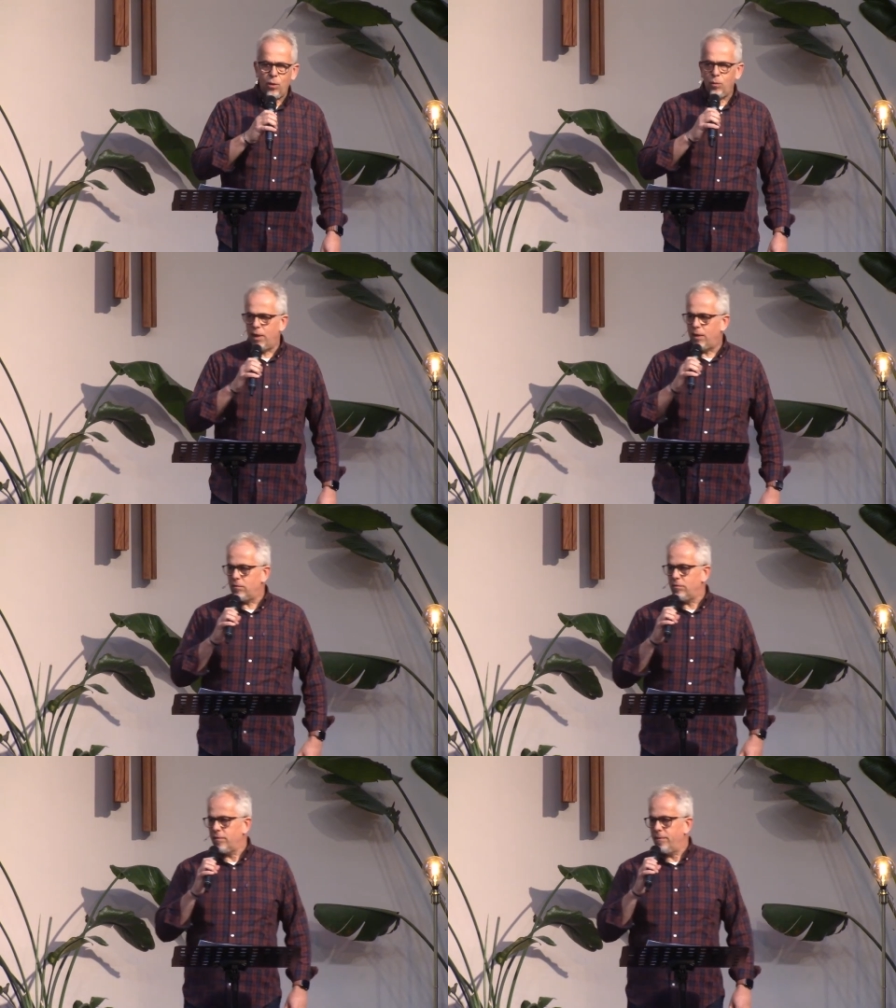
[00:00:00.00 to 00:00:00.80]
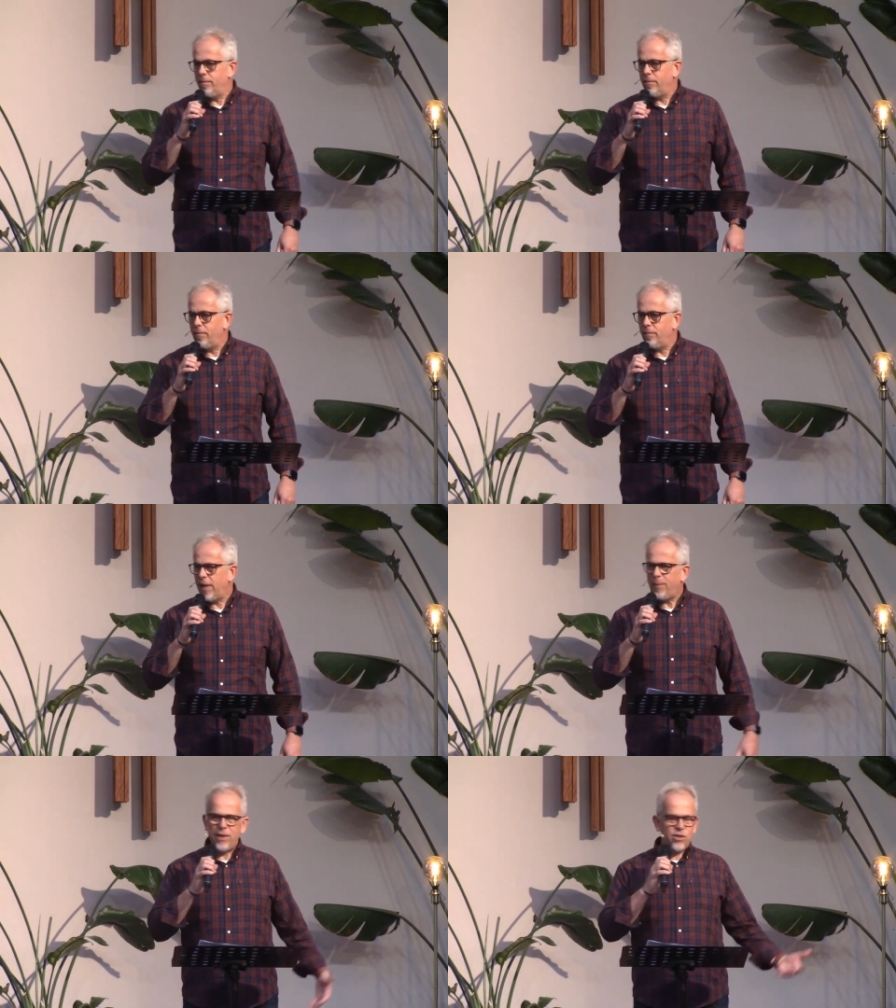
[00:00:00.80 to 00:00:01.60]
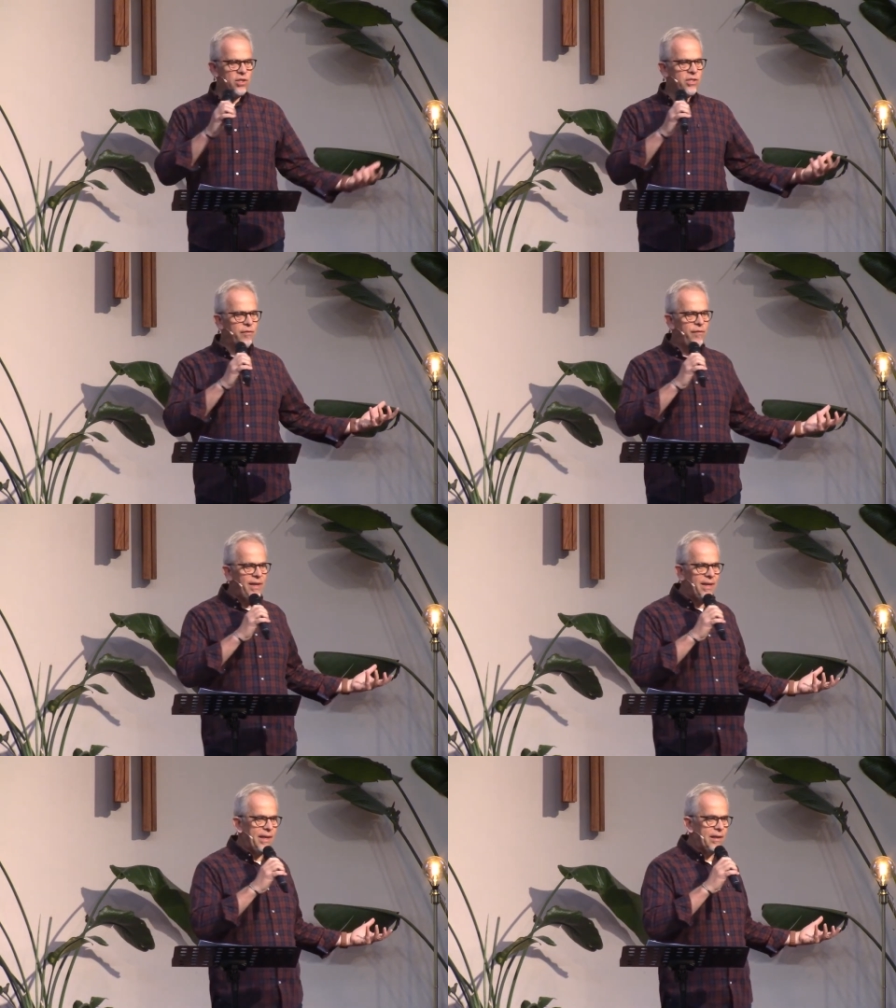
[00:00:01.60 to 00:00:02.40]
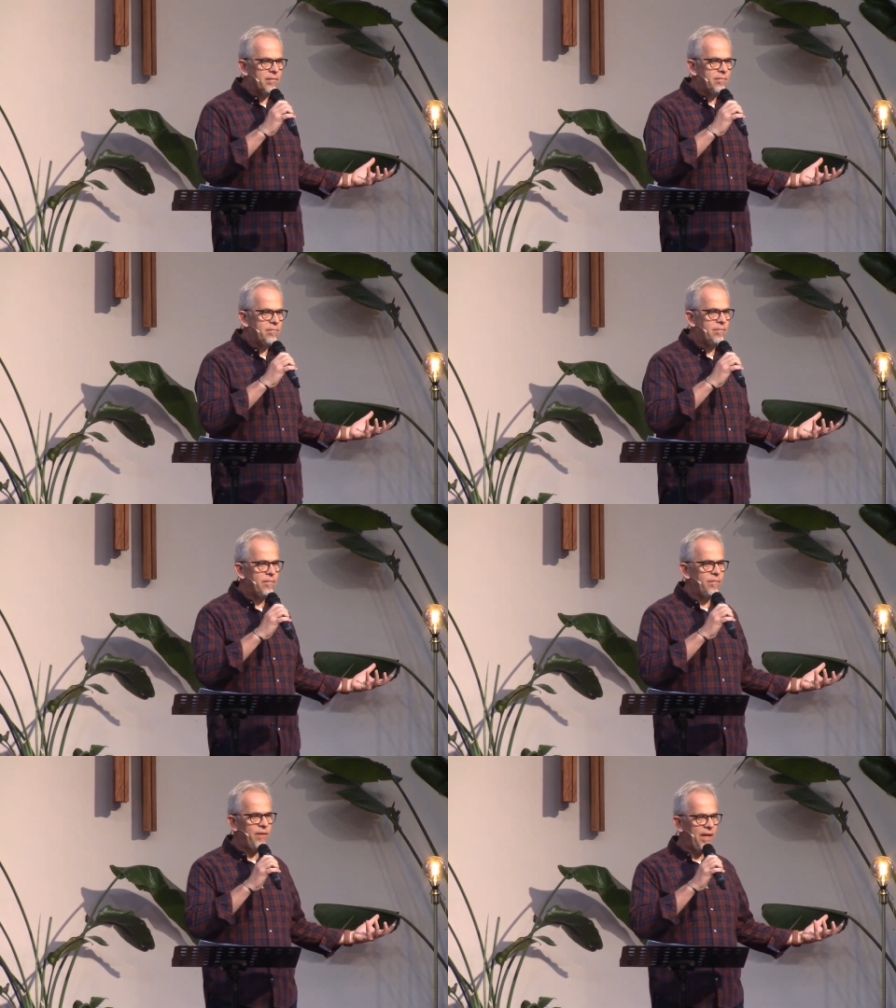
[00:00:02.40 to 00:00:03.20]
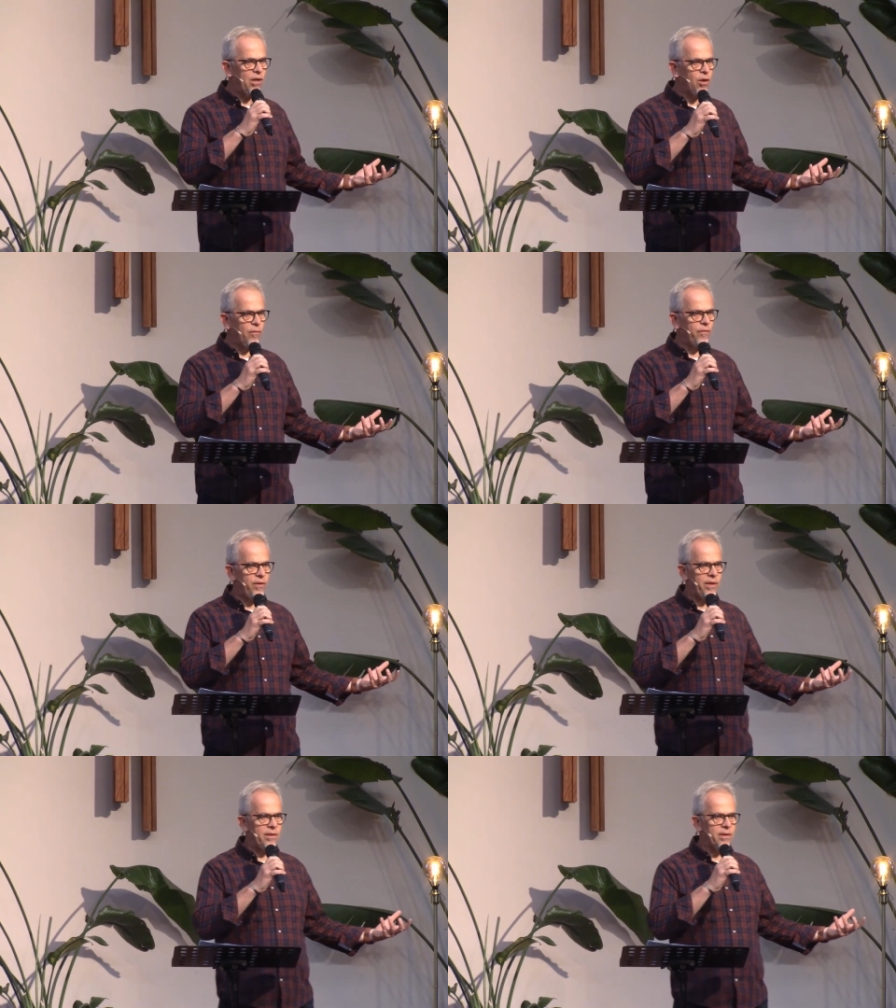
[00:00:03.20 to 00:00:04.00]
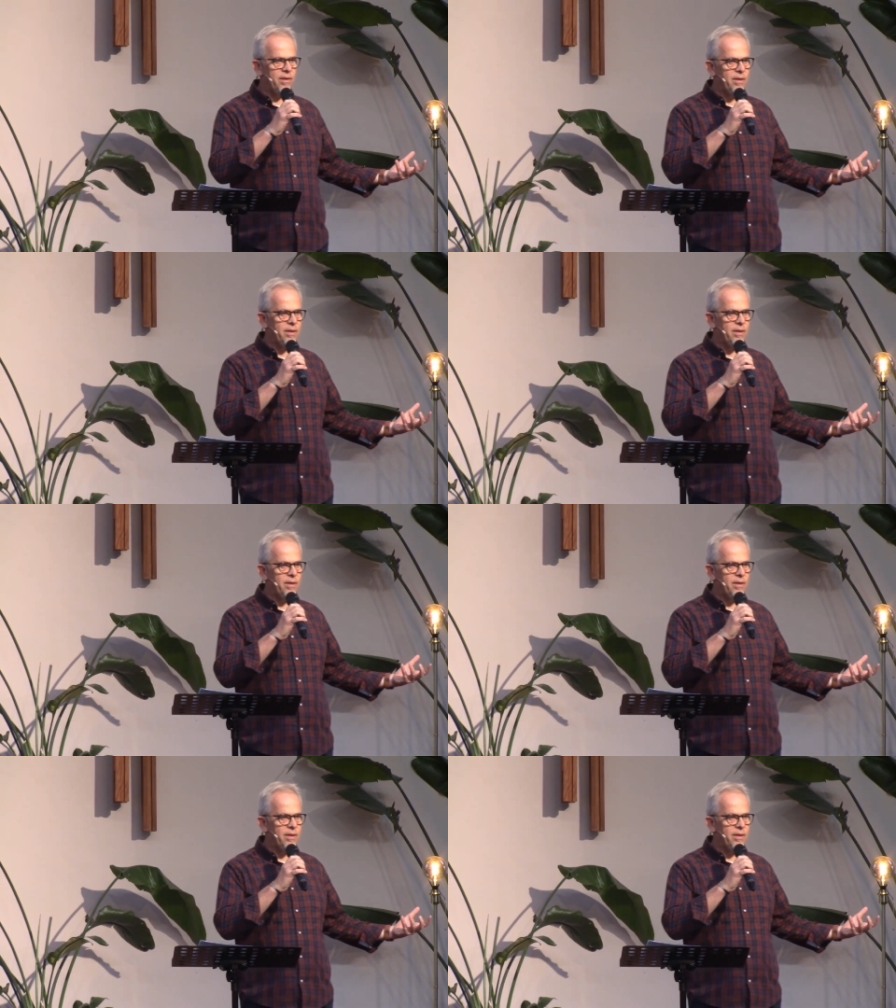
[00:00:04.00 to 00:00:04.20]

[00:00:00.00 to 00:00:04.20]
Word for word: Well, maybe it's just a feeling, feeling confident